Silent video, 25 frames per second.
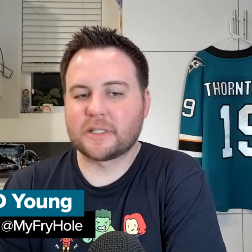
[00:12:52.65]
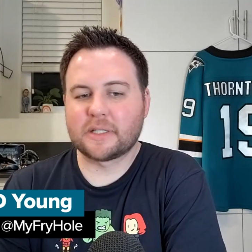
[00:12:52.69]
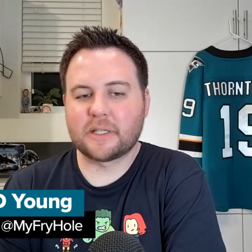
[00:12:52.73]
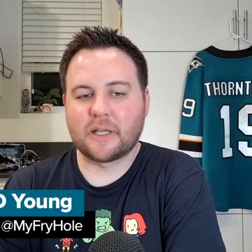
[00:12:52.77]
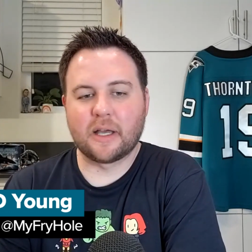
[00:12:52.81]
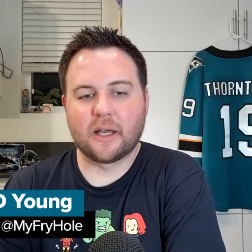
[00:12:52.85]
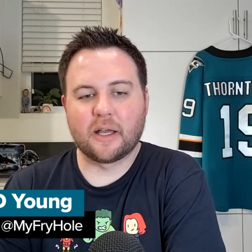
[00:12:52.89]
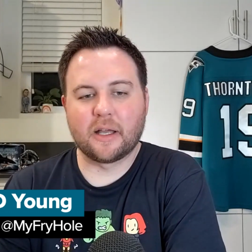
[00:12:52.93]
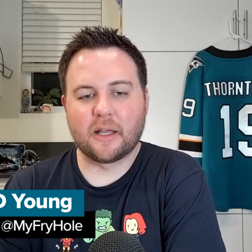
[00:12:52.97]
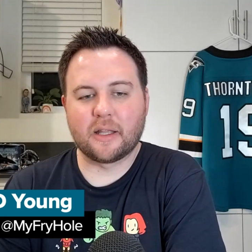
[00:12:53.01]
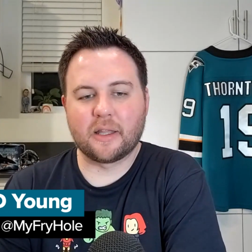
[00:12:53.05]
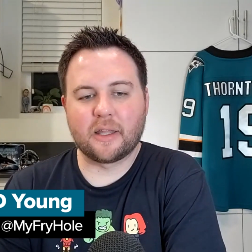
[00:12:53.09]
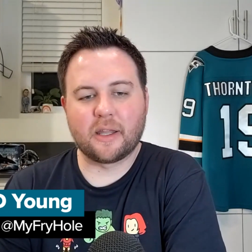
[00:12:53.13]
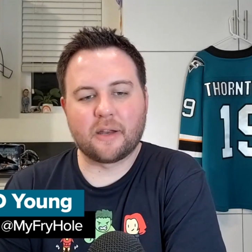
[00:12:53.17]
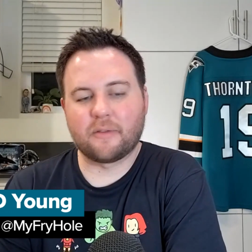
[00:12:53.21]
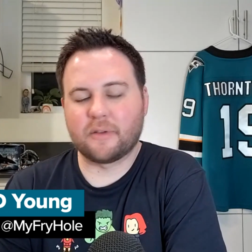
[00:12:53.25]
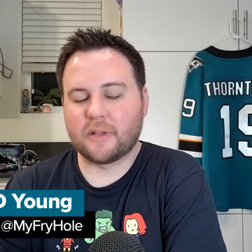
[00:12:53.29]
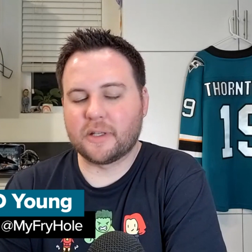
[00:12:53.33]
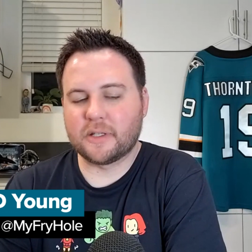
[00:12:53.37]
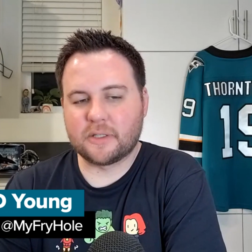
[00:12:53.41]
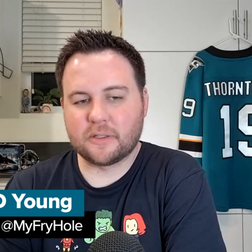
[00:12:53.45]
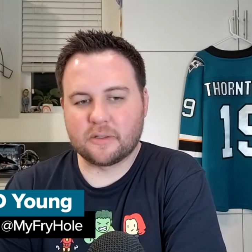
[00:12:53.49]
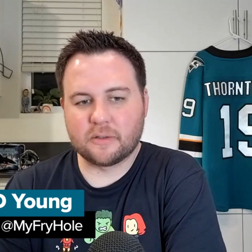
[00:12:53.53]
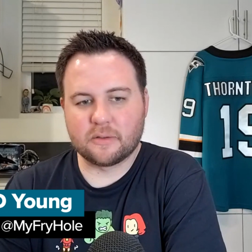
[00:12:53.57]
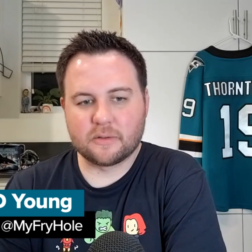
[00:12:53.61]
They didn't really
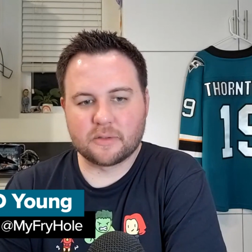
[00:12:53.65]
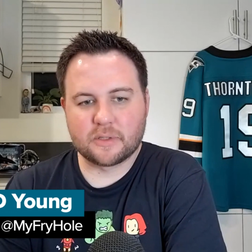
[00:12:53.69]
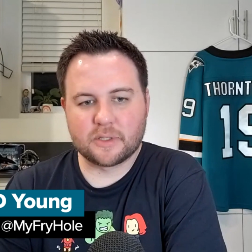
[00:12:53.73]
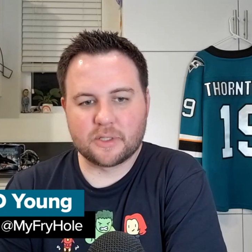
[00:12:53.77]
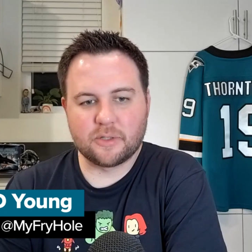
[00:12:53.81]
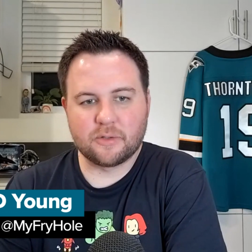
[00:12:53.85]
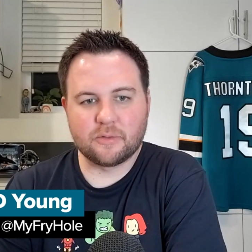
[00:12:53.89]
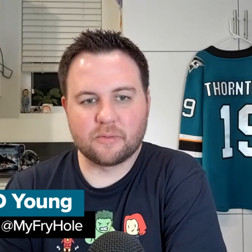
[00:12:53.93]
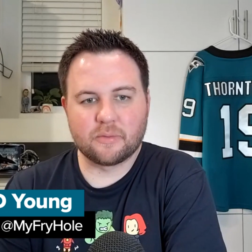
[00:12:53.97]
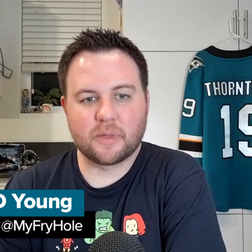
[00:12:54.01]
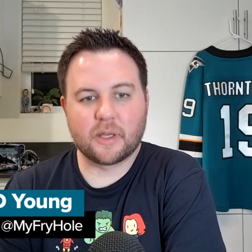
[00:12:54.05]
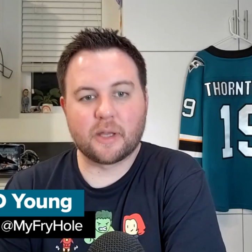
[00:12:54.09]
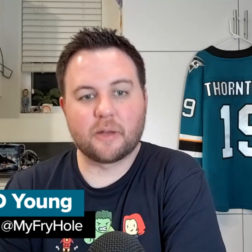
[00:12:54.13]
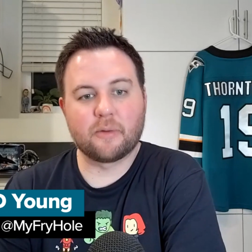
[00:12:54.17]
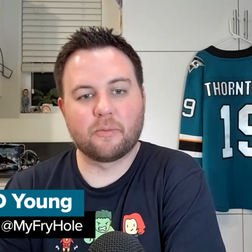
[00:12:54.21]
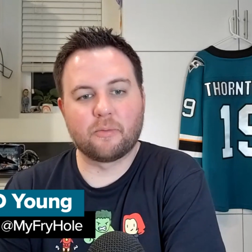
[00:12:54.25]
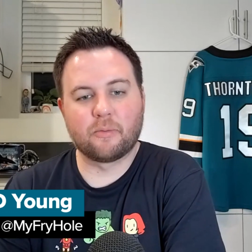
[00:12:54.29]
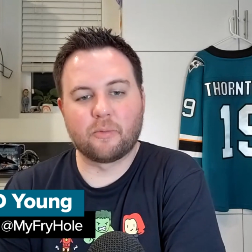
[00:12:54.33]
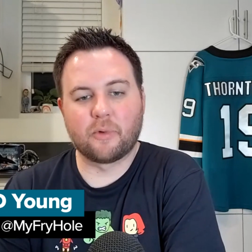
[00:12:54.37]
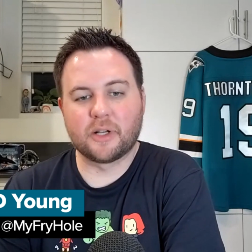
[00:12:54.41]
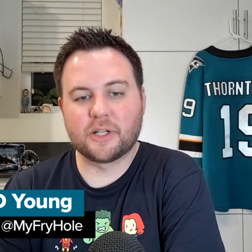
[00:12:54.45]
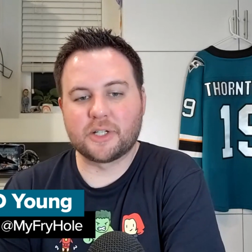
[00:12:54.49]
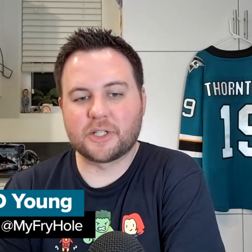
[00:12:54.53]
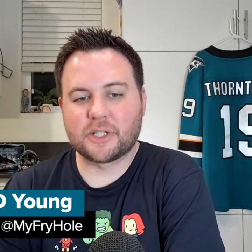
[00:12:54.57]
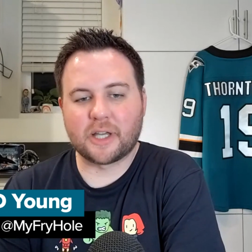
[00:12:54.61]
do two, they had
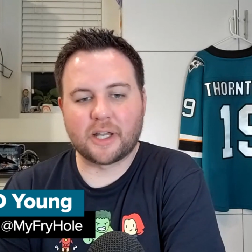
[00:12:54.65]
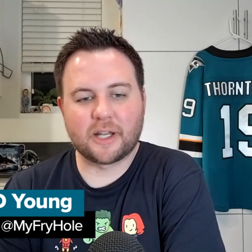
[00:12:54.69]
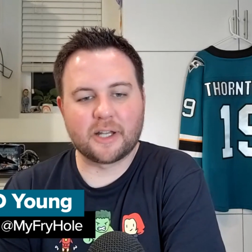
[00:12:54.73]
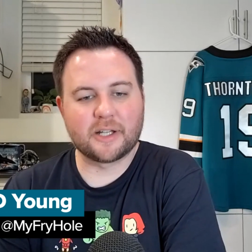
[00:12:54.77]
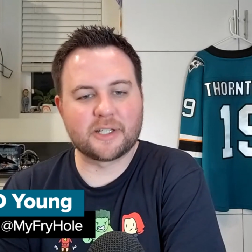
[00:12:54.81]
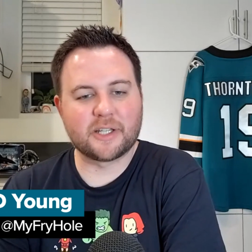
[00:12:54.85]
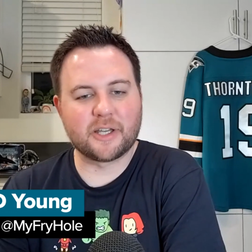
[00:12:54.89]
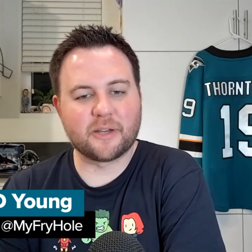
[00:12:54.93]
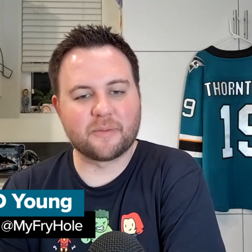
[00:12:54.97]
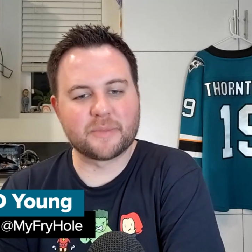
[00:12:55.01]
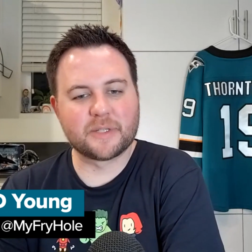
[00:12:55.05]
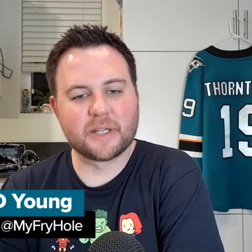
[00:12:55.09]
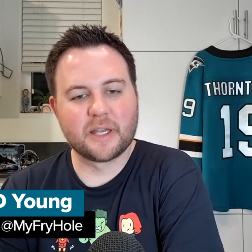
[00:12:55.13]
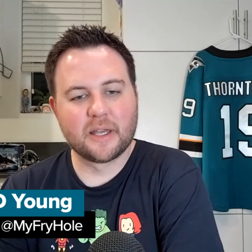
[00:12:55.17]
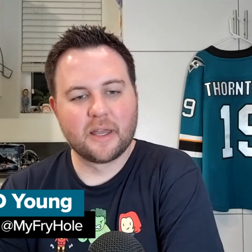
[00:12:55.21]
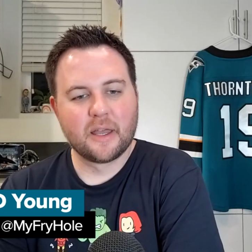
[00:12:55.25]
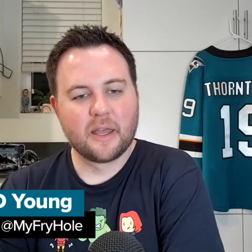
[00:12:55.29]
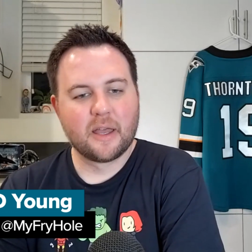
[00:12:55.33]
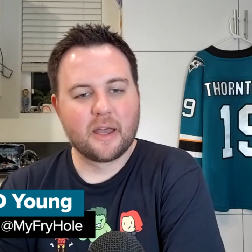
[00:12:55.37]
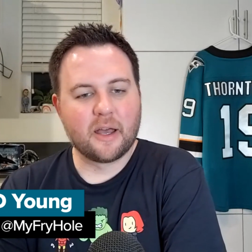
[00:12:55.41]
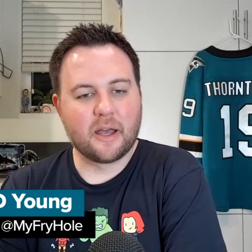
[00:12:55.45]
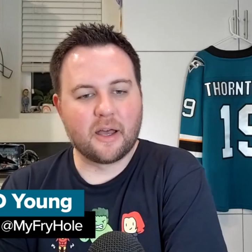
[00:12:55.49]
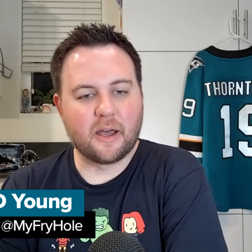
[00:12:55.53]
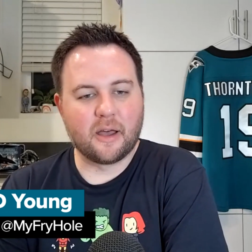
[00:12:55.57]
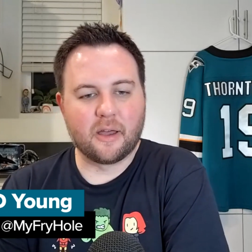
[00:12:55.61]
1 shot attempt,
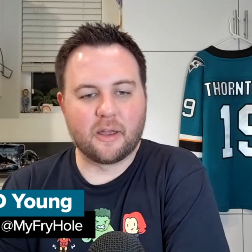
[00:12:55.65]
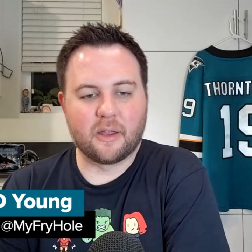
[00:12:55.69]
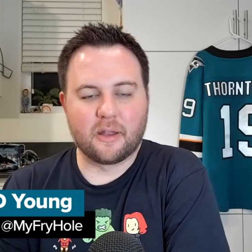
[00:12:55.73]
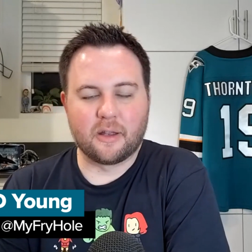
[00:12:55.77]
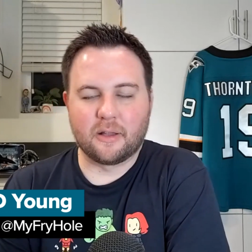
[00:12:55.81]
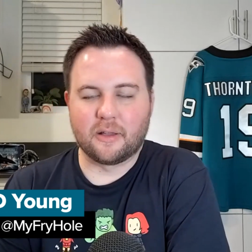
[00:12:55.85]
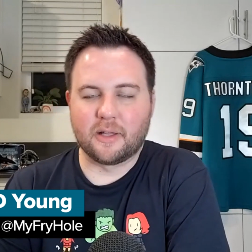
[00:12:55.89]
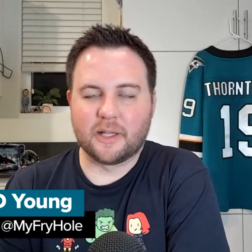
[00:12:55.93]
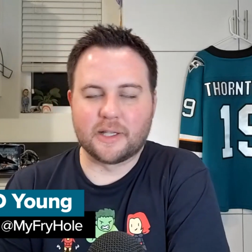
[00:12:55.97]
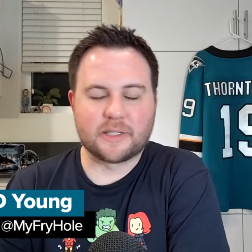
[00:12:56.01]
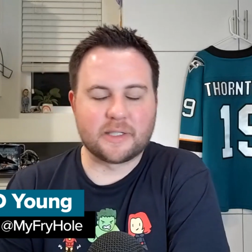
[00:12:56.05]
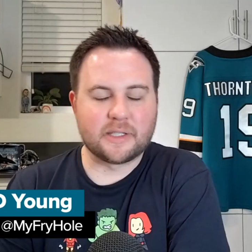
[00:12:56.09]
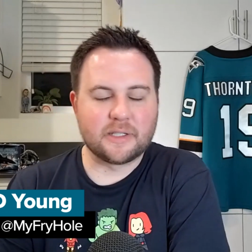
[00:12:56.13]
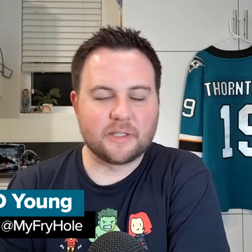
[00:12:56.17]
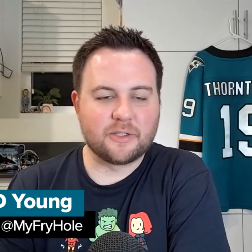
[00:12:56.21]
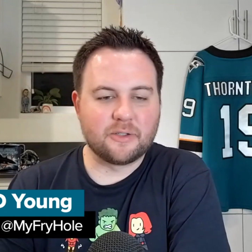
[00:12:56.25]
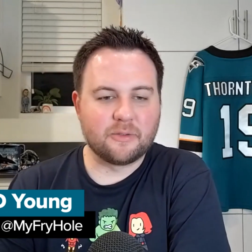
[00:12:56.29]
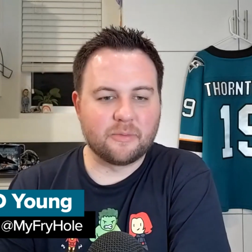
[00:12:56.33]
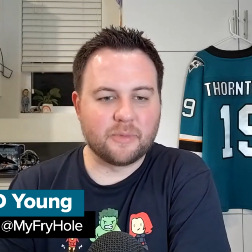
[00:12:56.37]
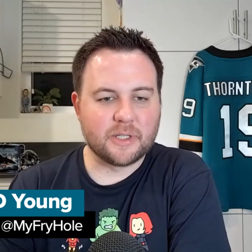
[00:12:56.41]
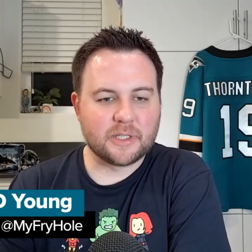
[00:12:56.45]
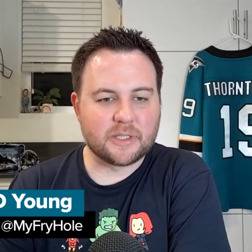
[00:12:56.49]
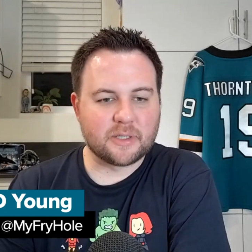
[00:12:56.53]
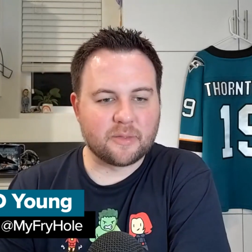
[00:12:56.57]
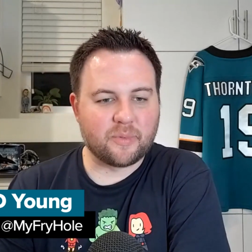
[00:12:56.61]
in less than 2
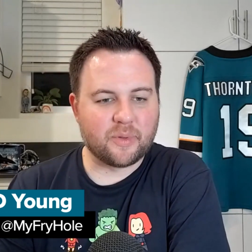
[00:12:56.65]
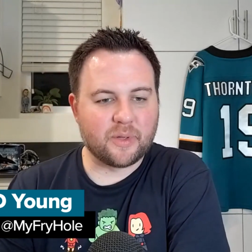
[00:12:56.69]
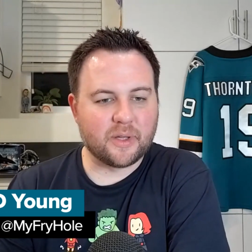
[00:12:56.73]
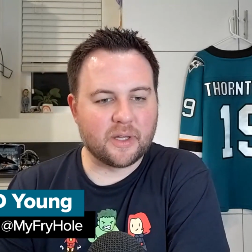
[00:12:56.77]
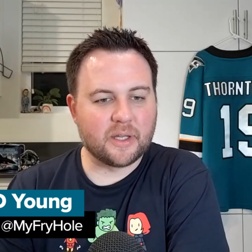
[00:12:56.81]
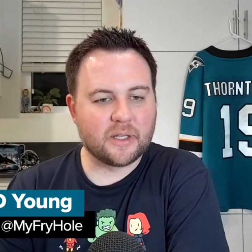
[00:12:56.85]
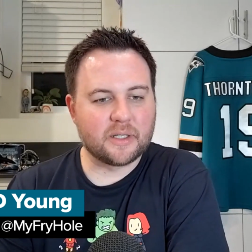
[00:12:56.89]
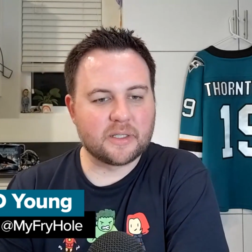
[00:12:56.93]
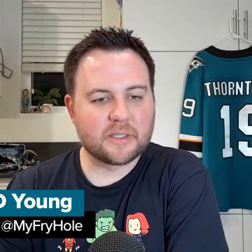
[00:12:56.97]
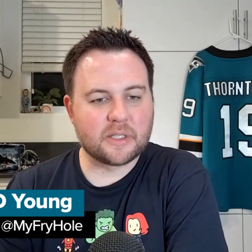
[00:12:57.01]
minutes of play.